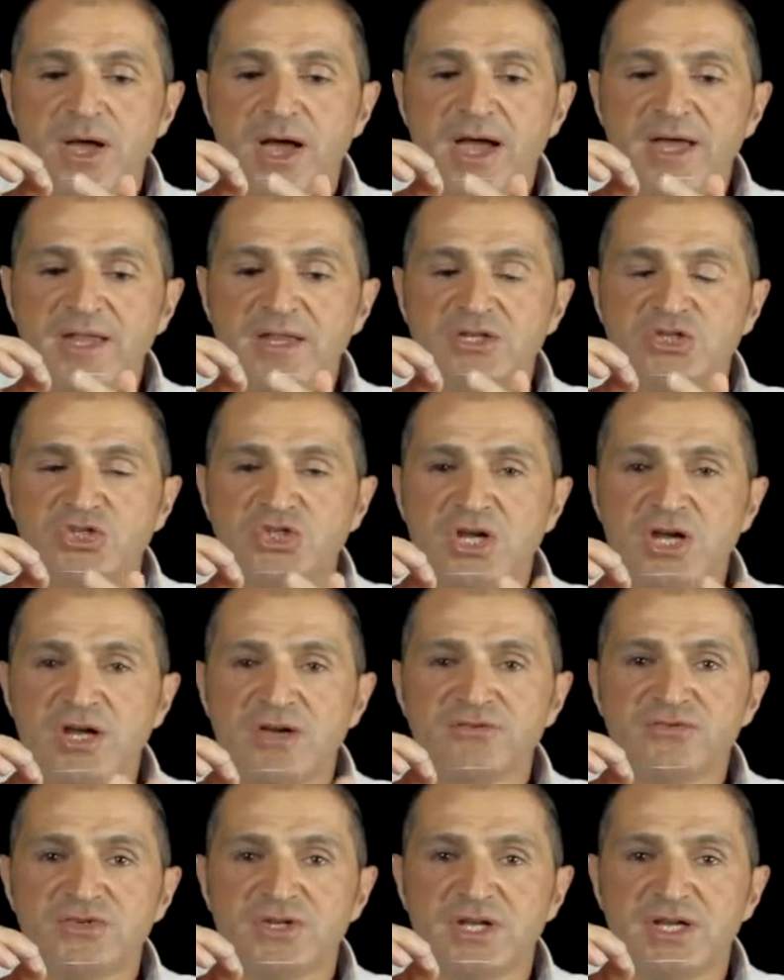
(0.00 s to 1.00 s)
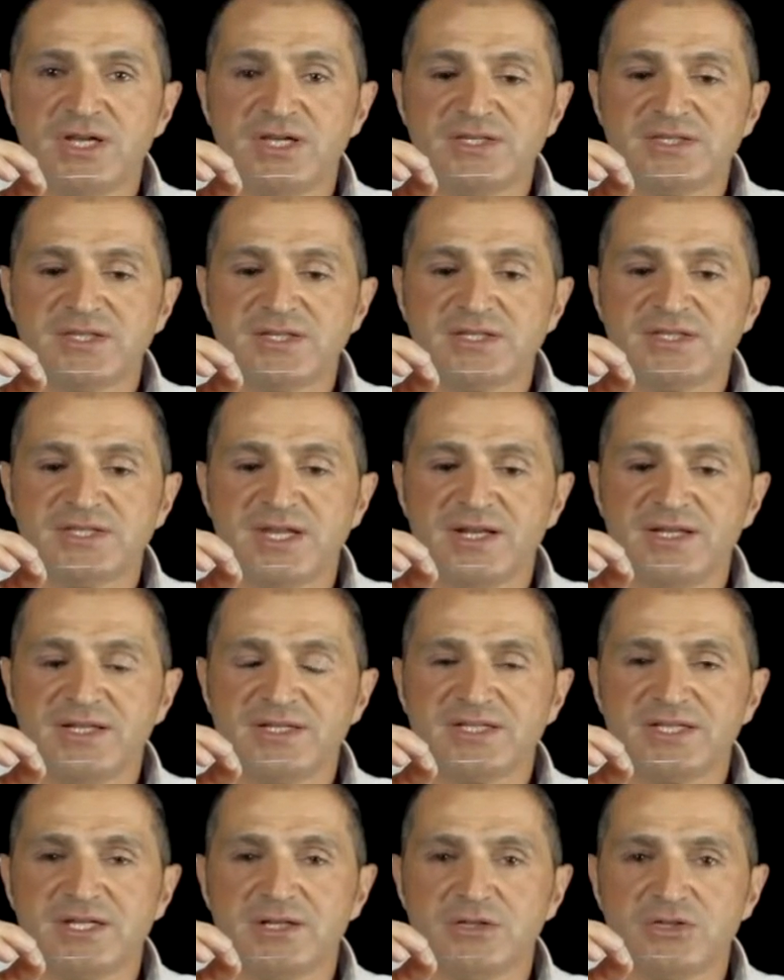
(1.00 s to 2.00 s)
and the shaft is stainless
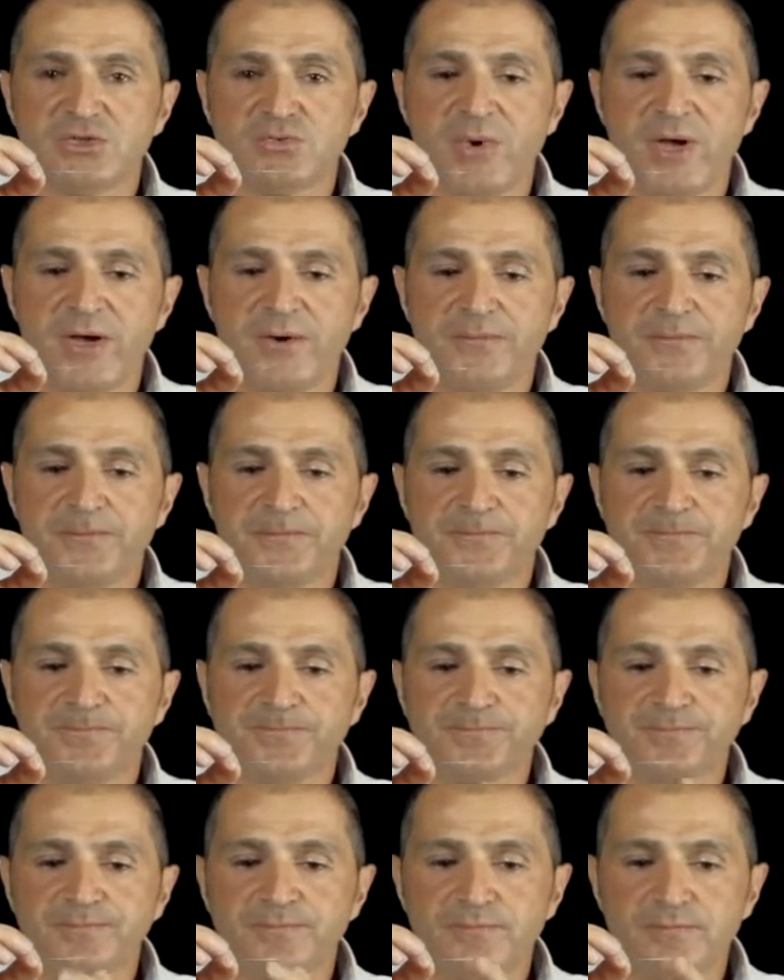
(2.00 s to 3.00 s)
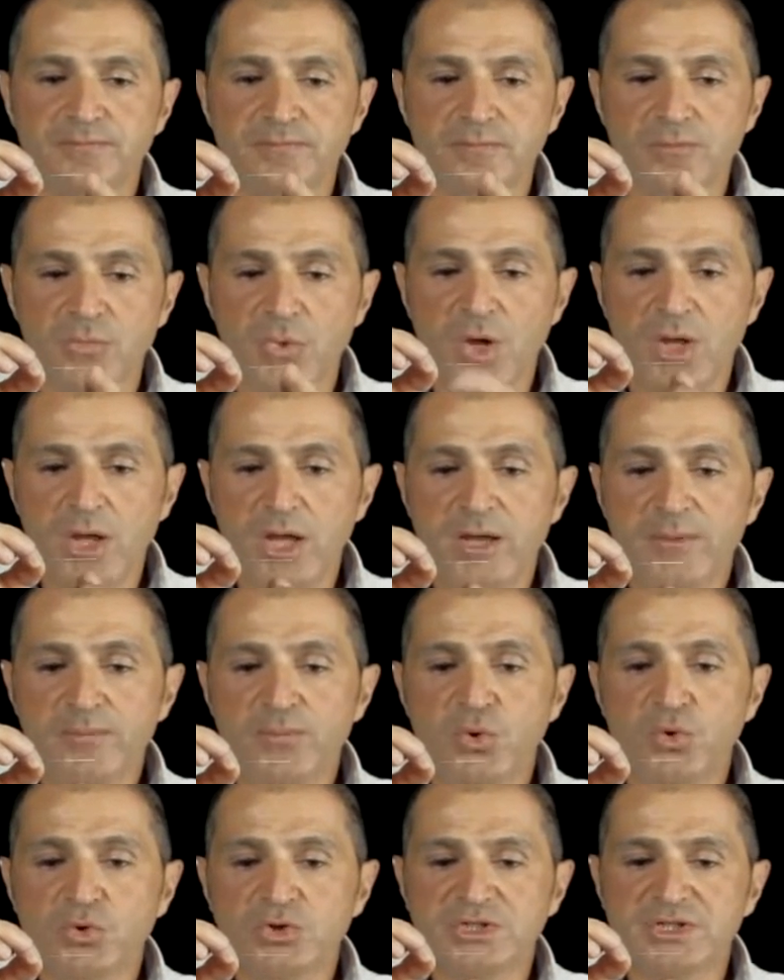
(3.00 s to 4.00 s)
steel as well.
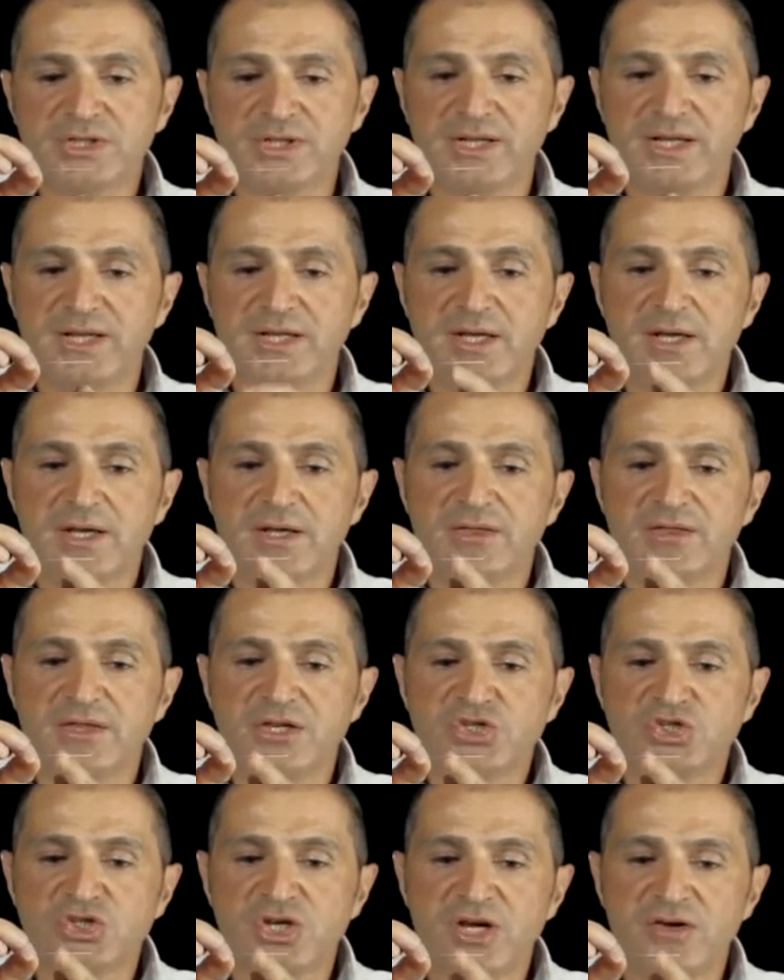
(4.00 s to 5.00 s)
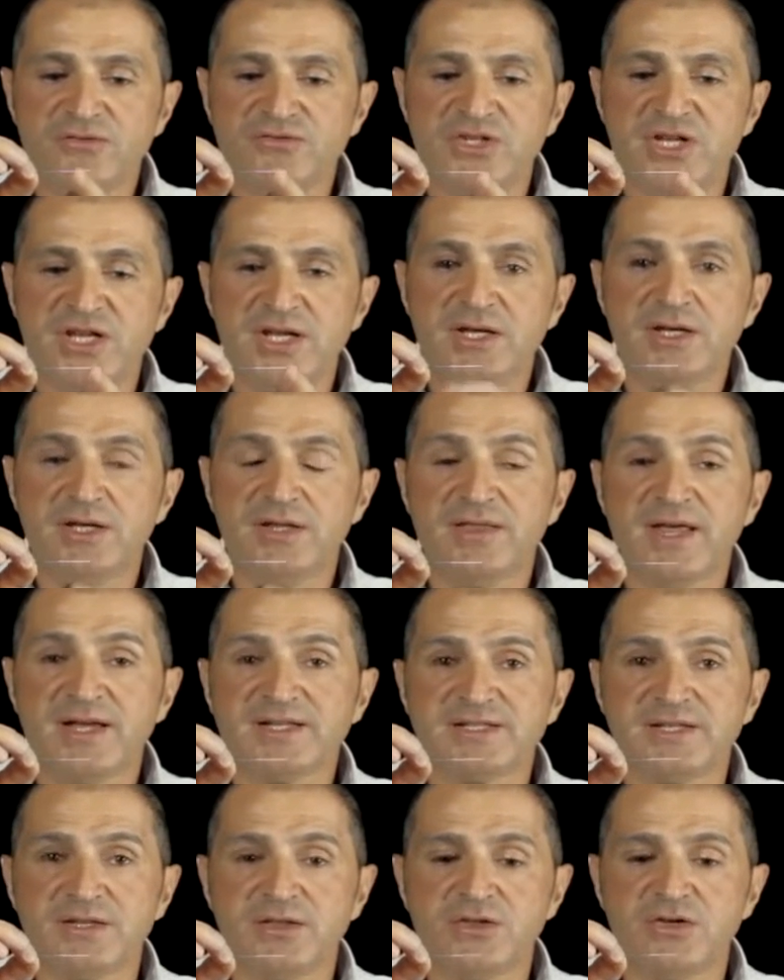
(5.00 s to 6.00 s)
Importantly, this shaft here,
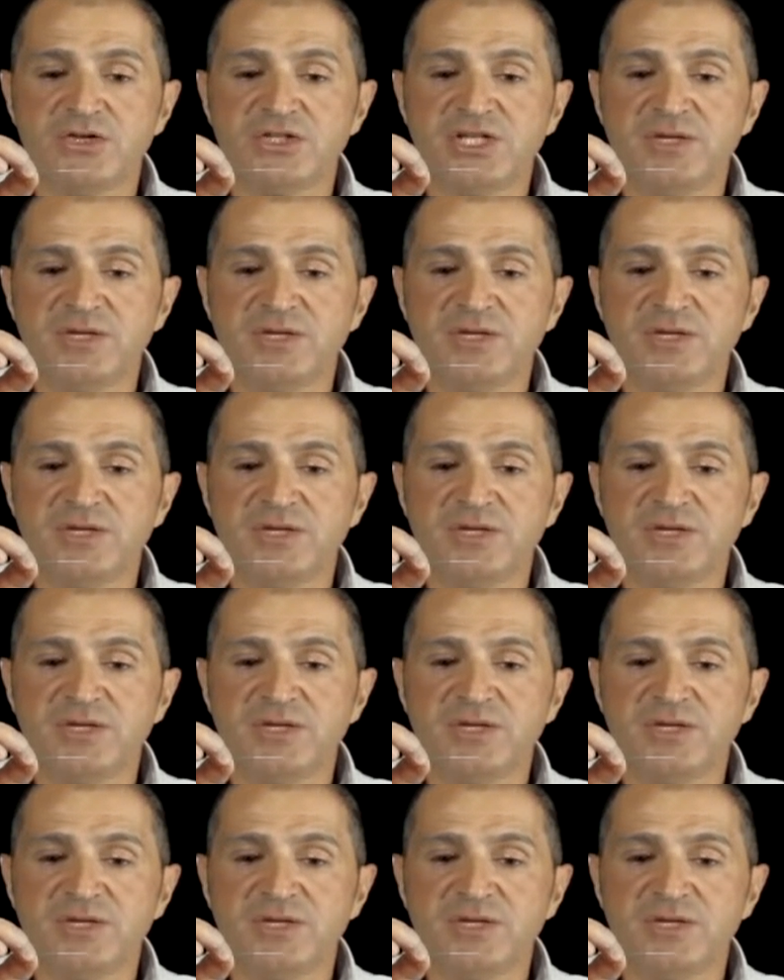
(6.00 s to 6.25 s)
that's the 30